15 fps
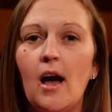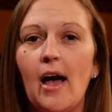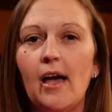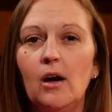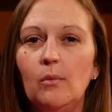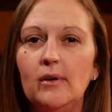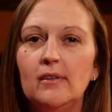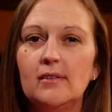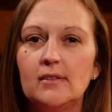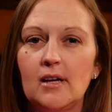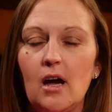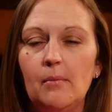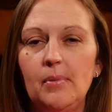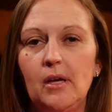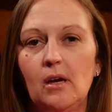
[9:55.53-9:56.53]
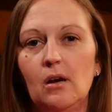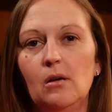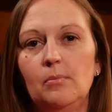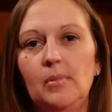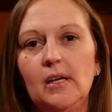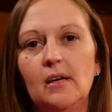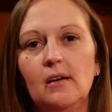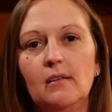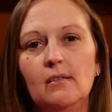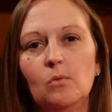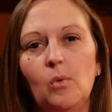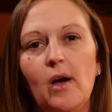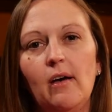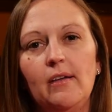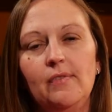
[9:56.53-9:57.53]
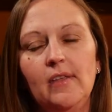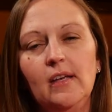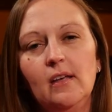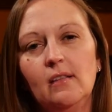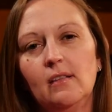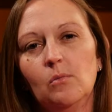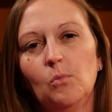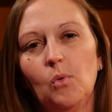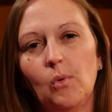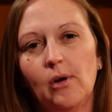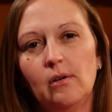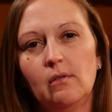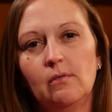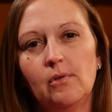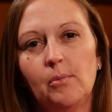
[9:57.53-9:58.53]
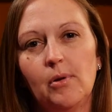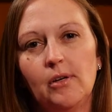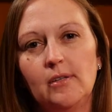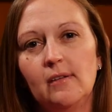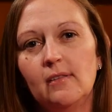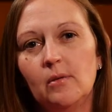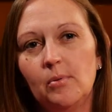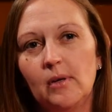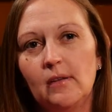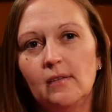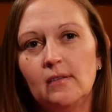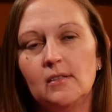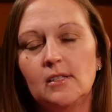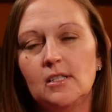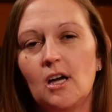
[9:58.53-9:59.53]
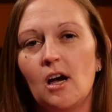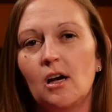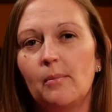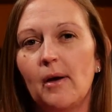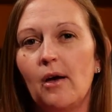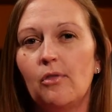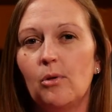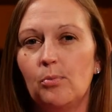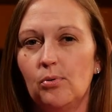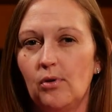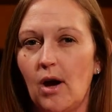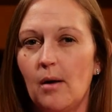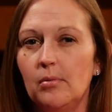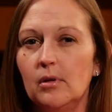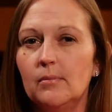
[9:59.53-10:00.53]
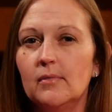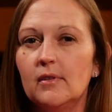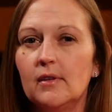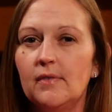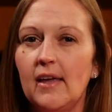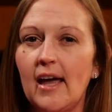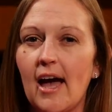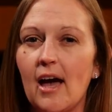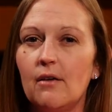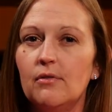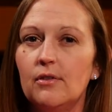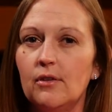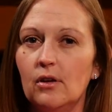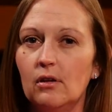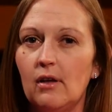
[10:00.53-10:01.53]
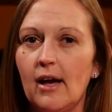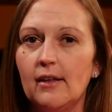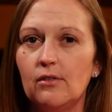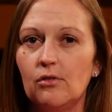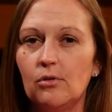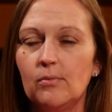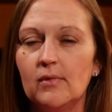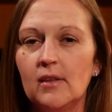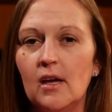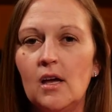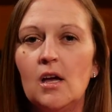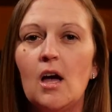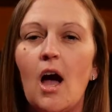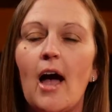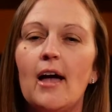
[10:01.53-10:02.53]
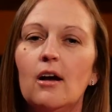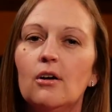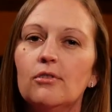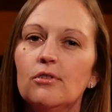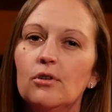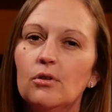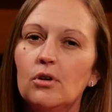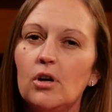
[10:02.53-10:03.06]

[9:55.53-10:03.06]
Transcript: I always stop here because while I think it's important for participants to talk about the problems that they have in their classrooms, I also